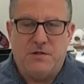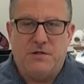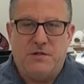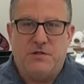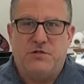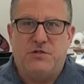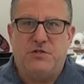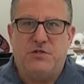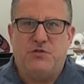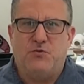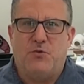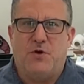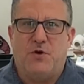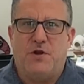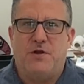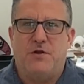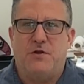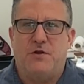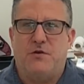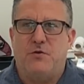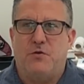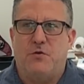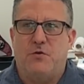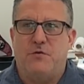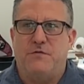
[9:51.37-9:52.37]
just wanted to
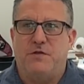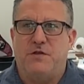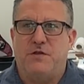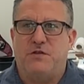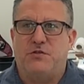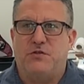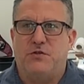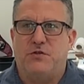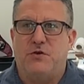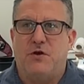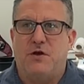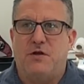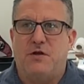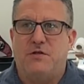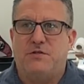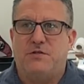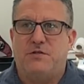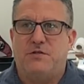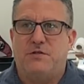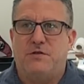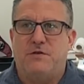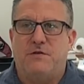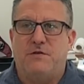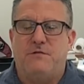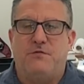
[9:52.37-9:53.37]
go over these
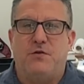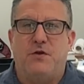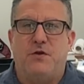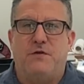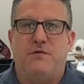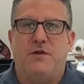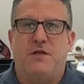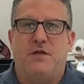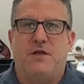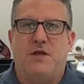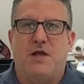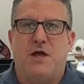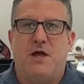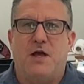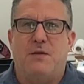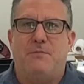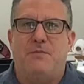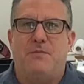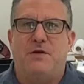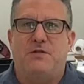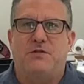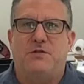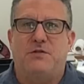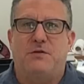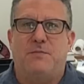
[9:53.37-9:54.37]
thoughts. If you have any
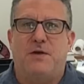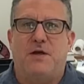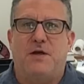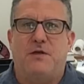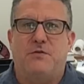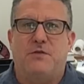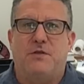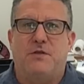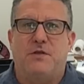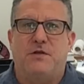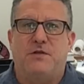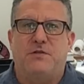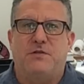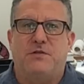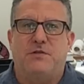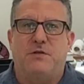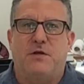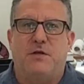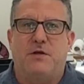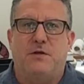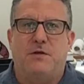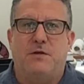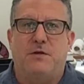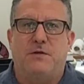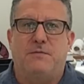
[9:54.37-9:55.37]
comments about this,
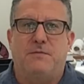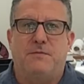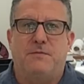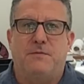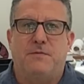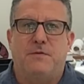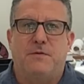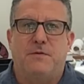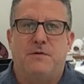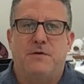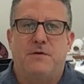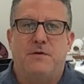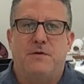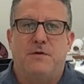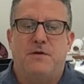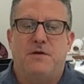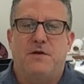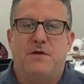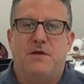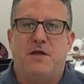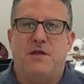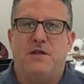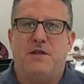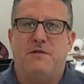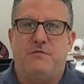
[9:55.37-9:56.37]

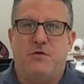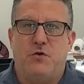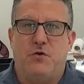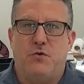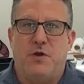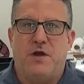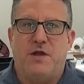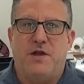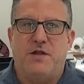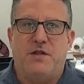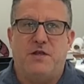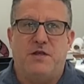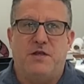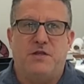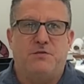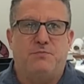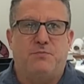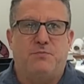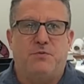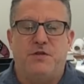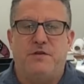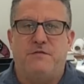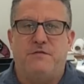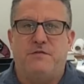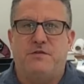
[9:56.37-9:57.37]
any of your ideas,
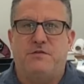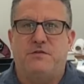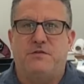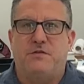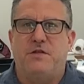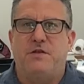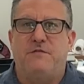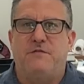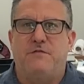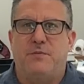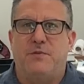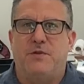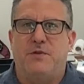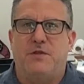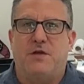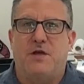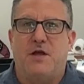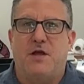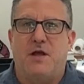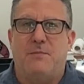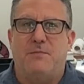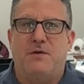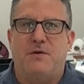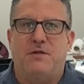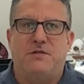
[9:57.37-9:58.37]
please leave them in the
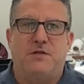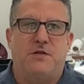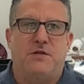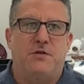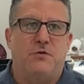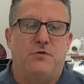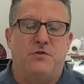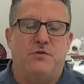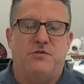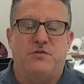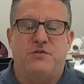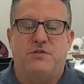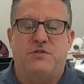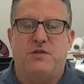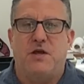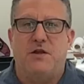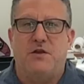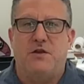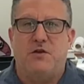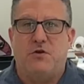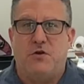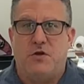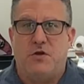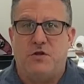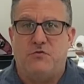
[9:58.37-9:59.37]
comments. I know this is kind
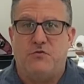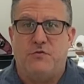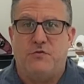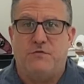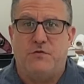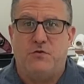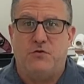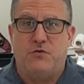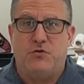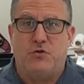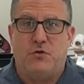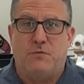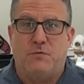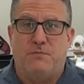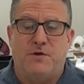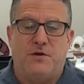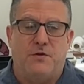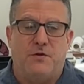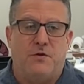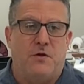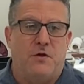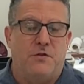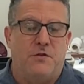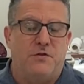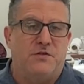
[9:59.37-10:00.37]
of controversial, but
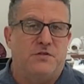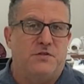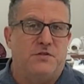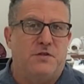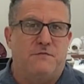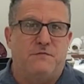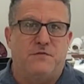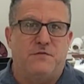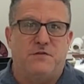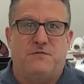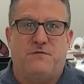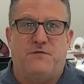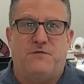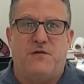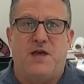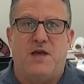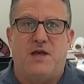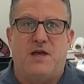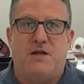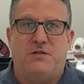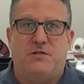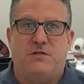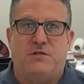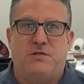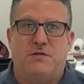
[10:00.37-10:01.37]
all this stuff is
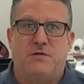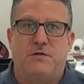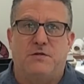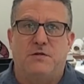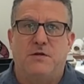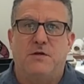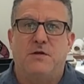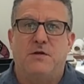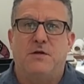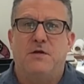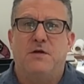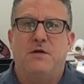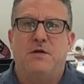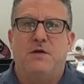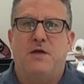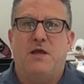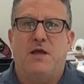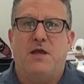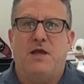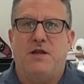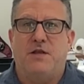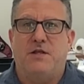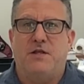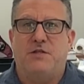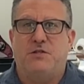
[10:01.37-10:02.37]
facts,
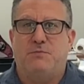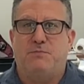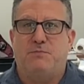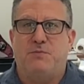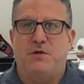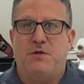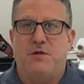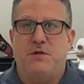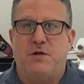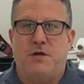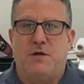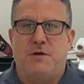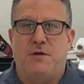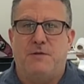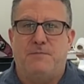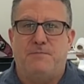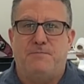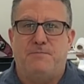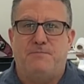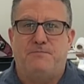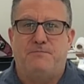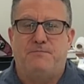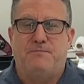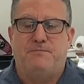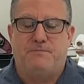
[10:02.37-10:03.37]
and it's been,
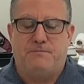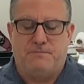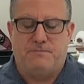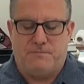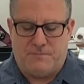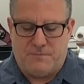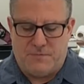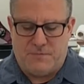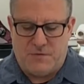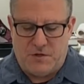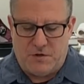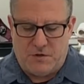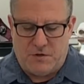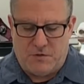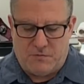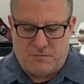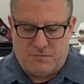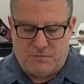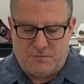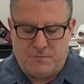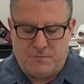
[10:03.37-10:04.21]
you know,